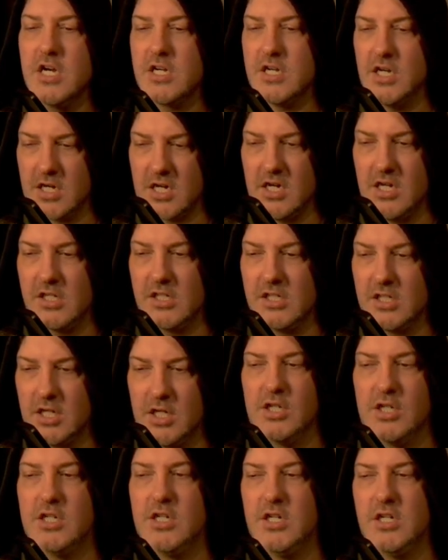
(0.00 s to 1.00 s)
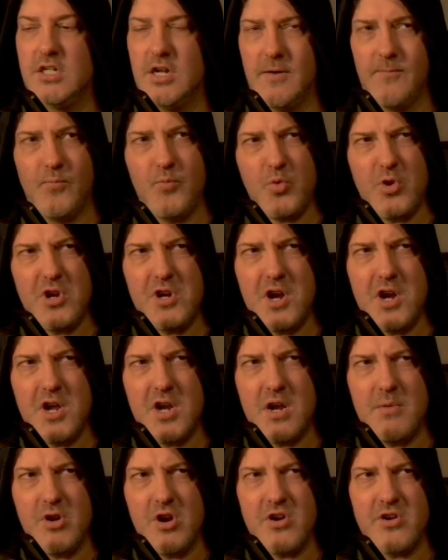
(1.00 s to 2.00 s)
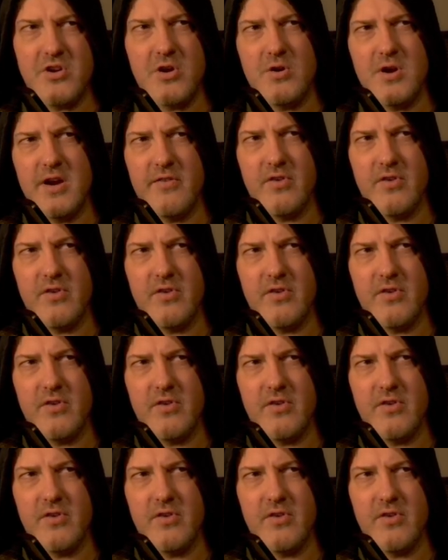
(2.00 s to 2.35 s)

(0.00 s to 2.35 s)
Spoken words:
we're gonna murder